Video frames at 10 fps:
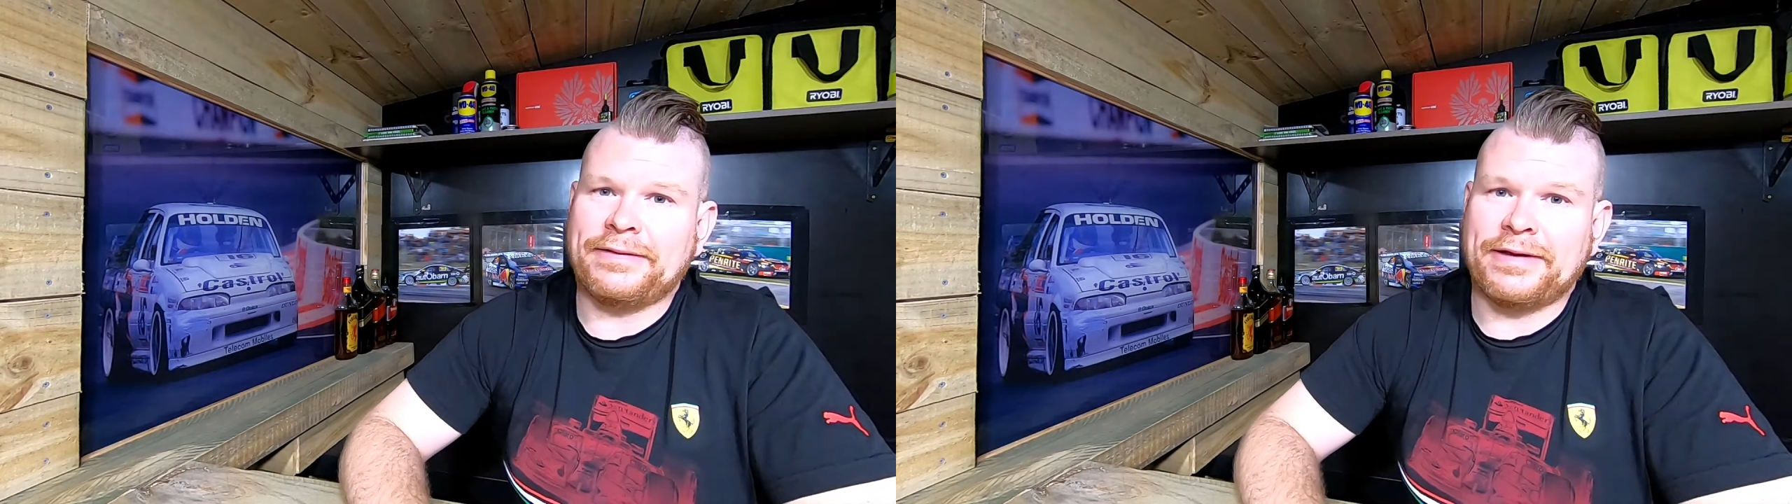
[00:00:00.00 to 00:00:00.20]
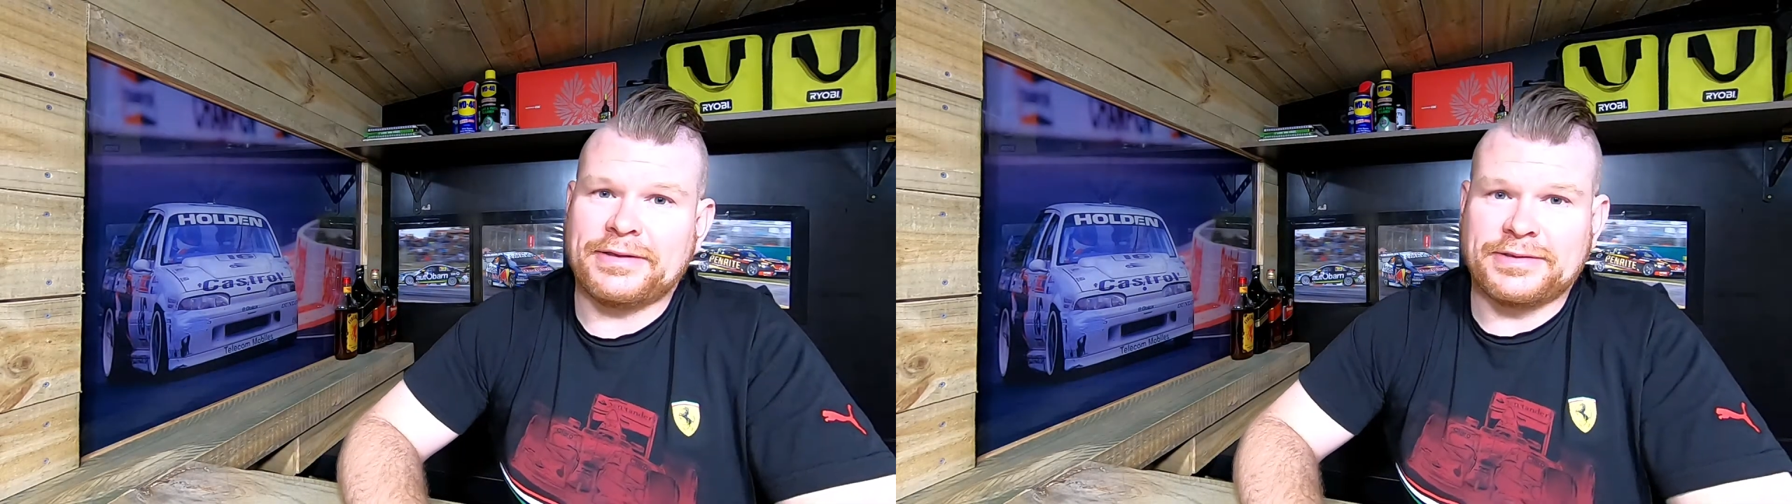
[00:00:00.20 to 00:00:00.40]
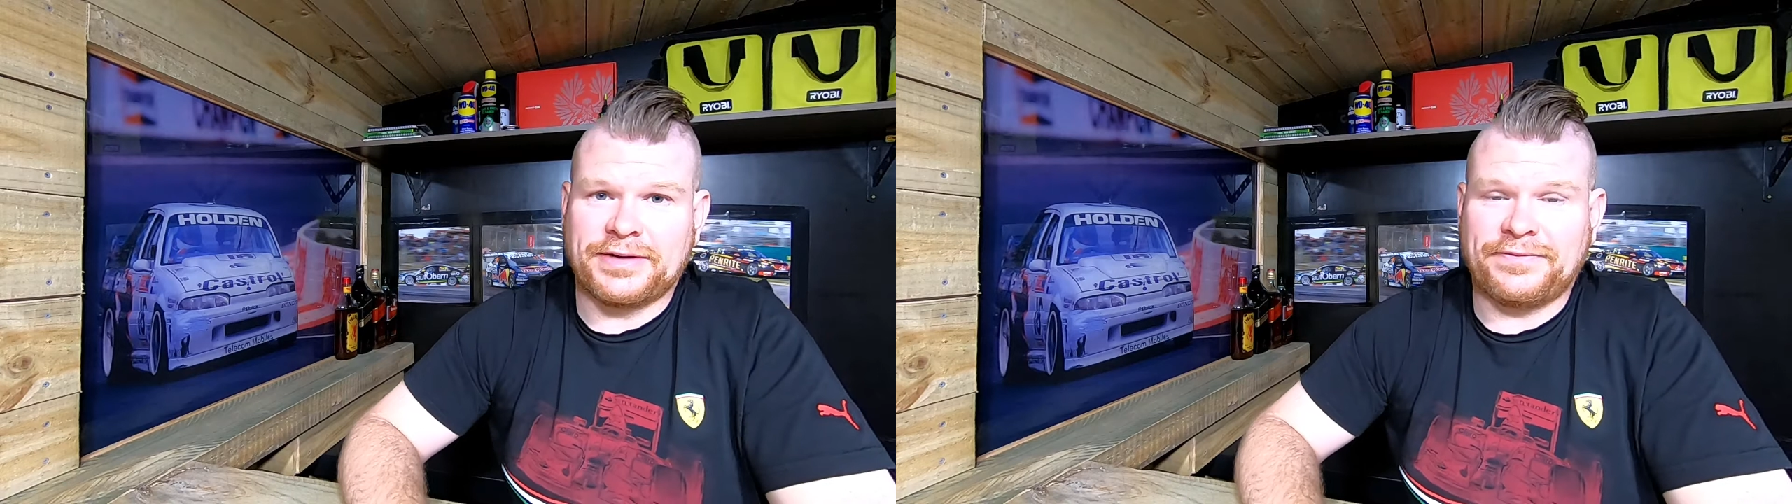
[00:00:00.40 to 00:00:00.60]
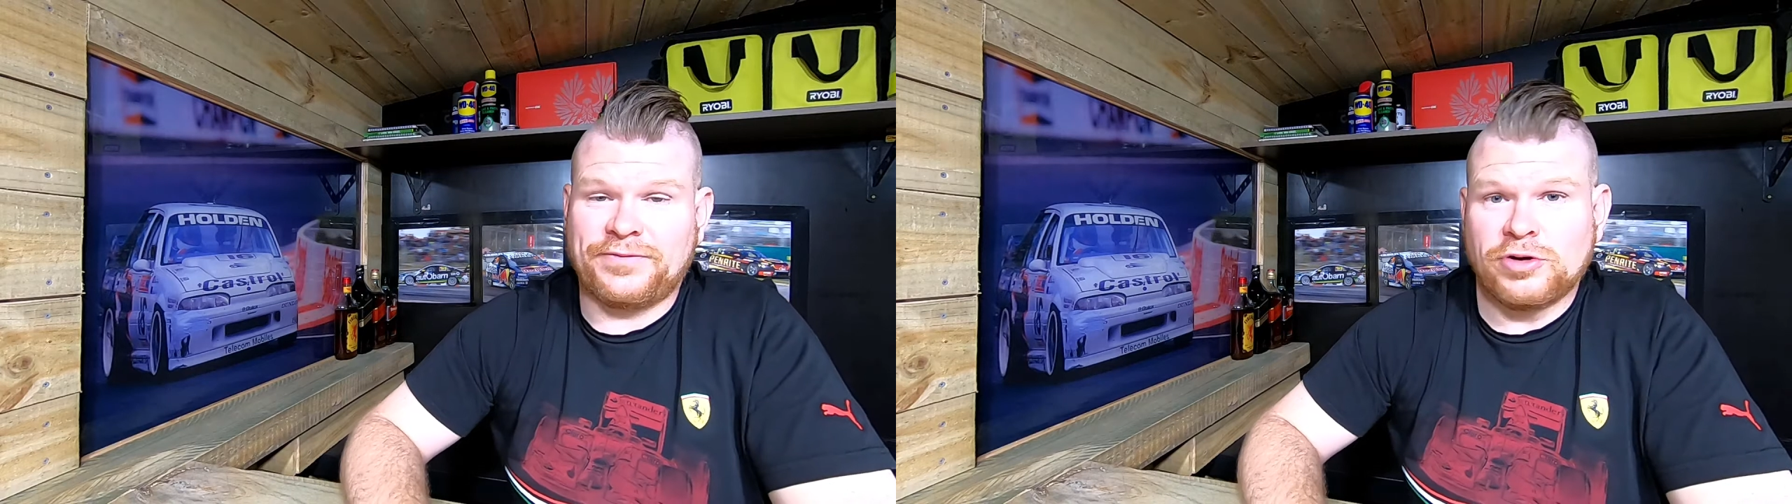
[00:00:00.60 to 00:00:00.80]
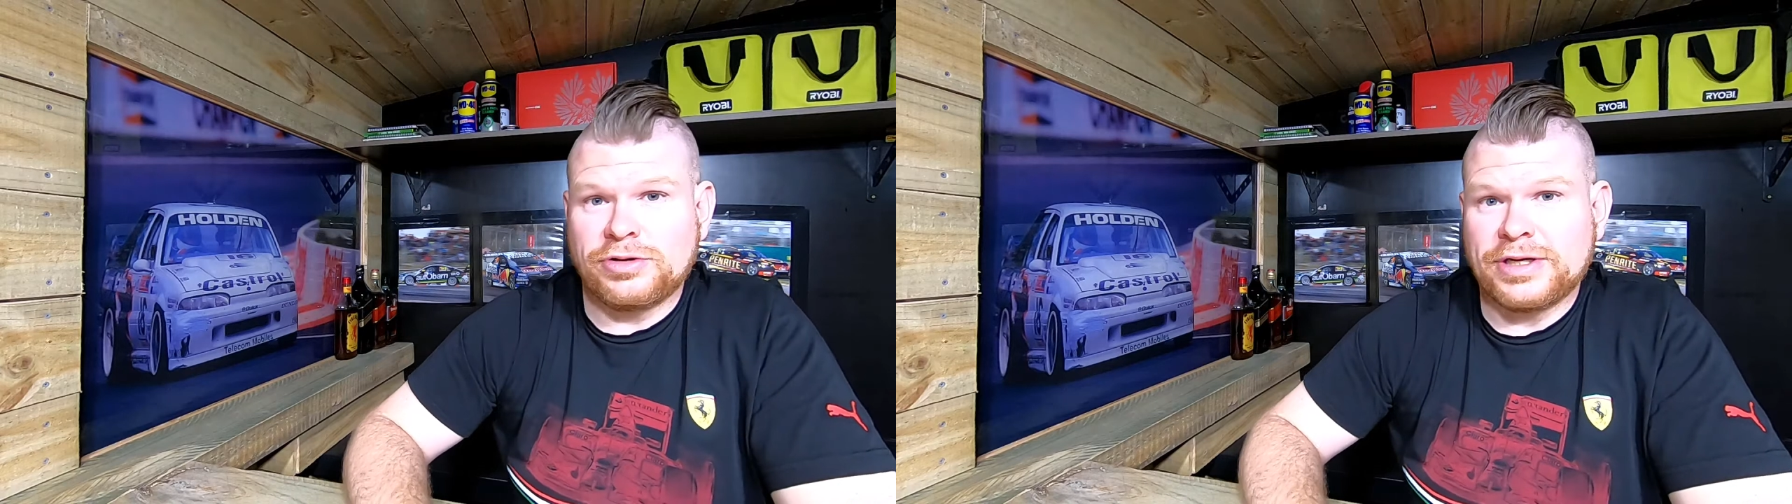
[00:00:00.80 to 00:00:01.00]
those
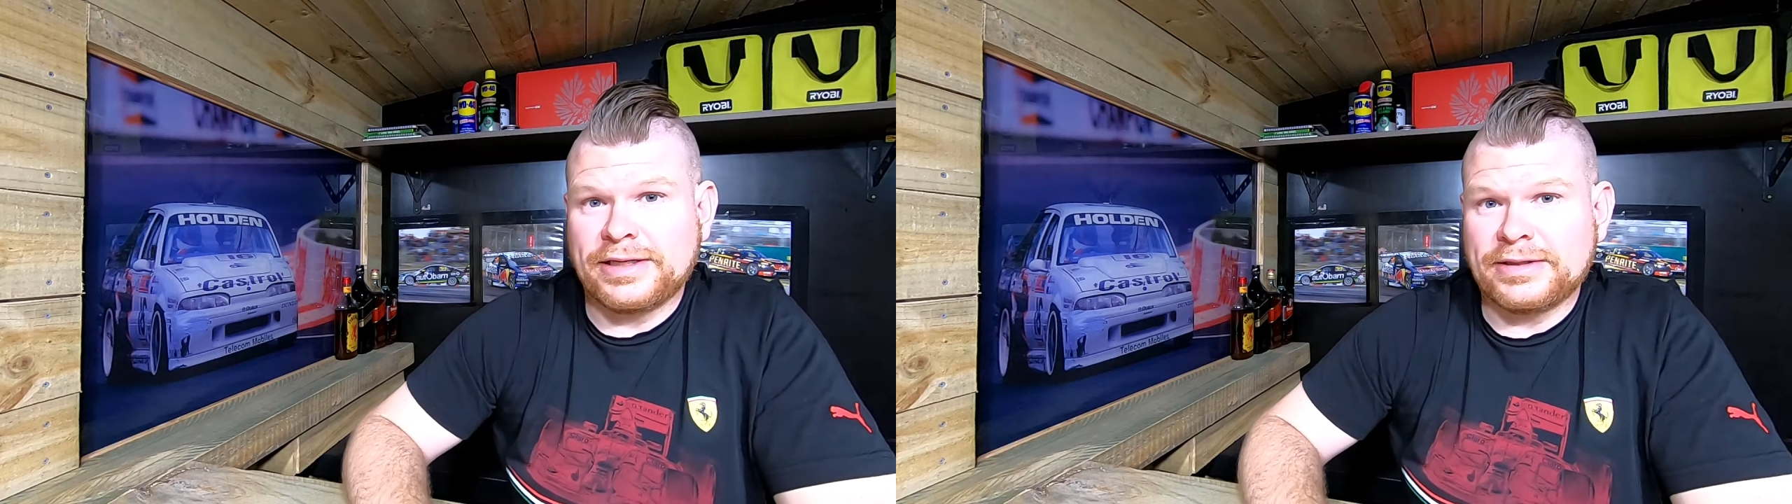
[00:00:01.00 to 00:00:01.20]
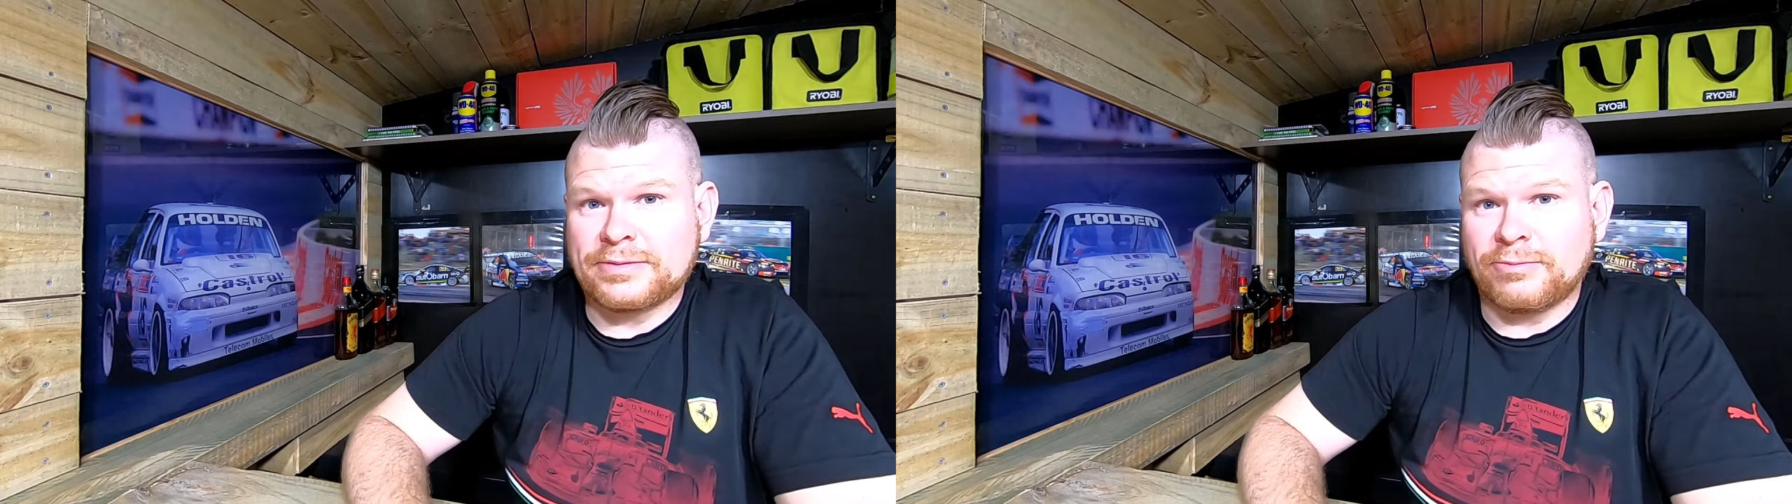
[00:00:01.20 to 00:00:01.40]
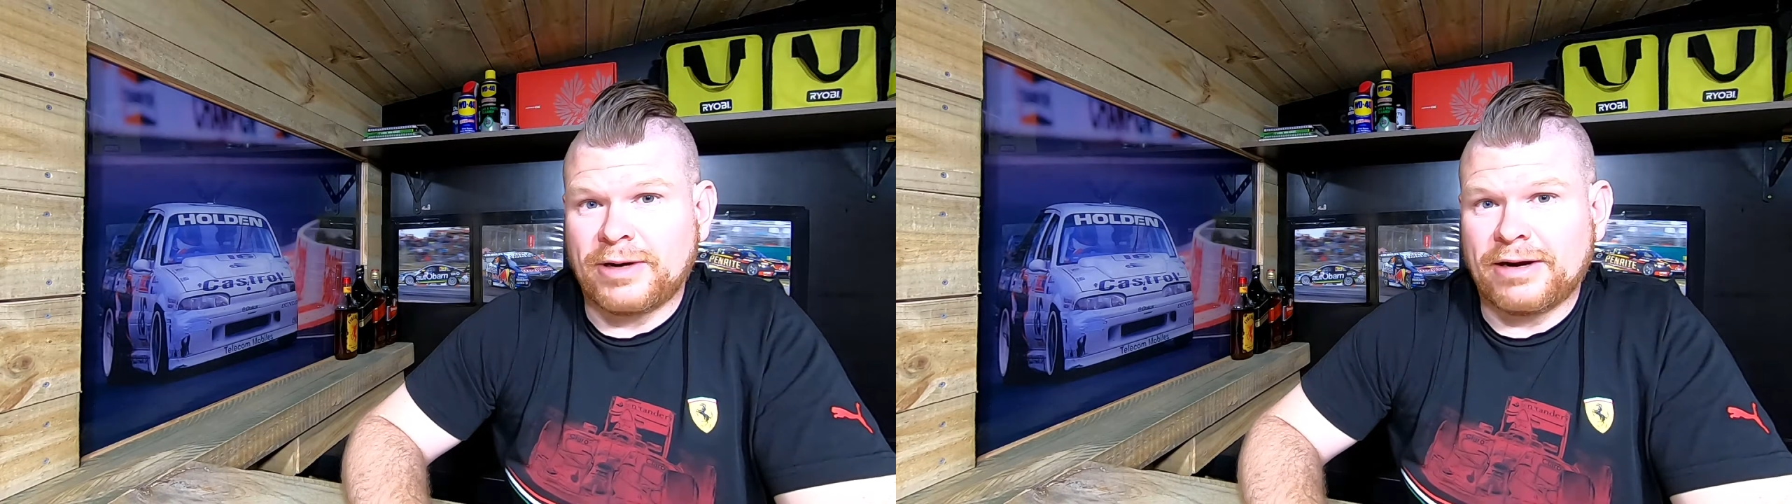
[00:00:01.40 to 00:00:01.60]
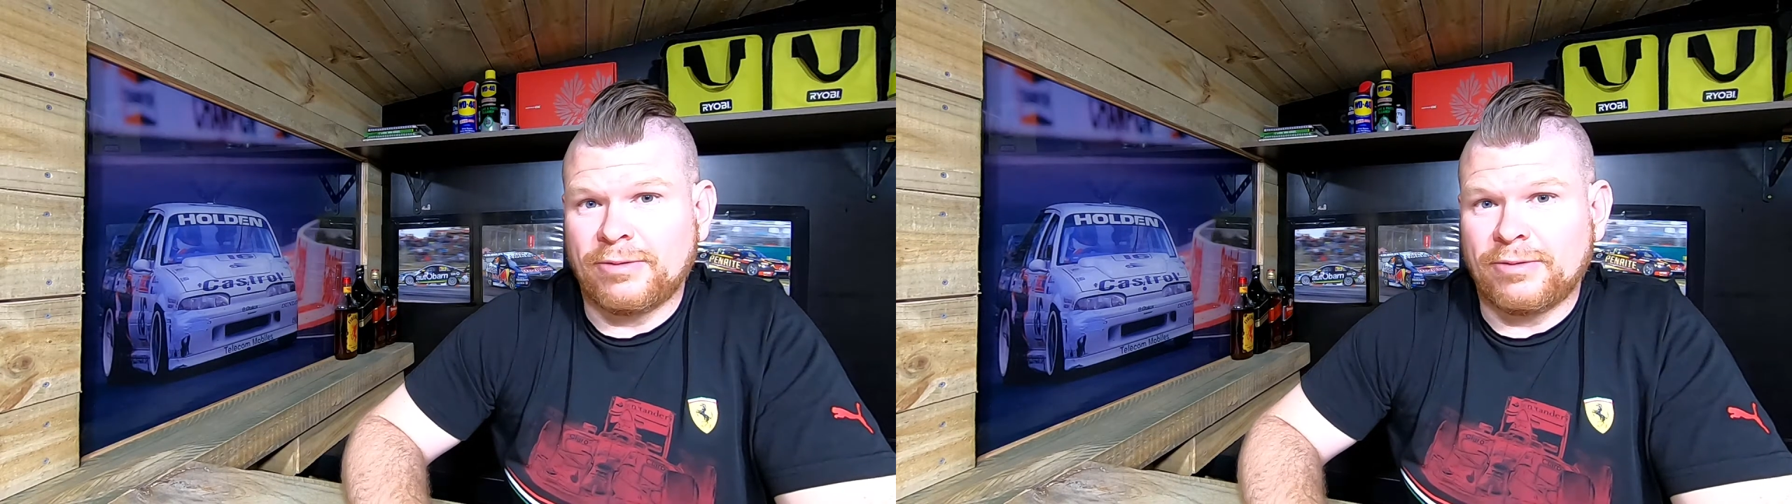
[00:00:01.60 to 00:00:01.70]
few years where